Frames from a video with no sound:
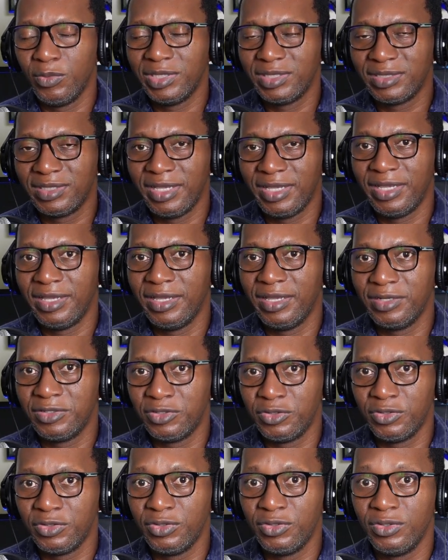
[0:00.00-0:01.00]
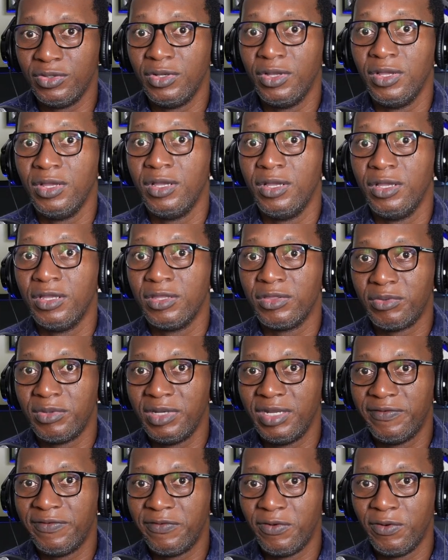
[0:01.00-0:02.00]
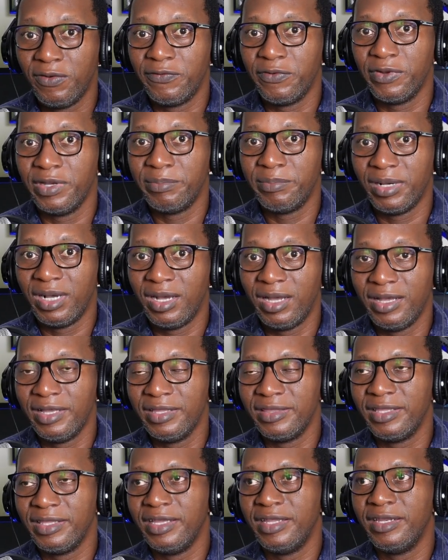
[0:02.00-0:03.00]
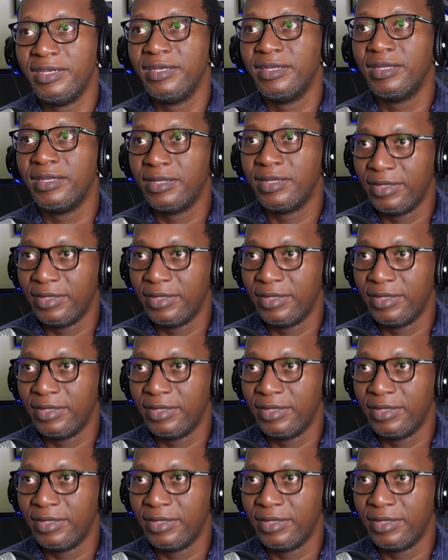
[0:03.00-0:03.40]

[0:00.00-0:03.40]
Stay here 2, 3, 4 for a bar, and then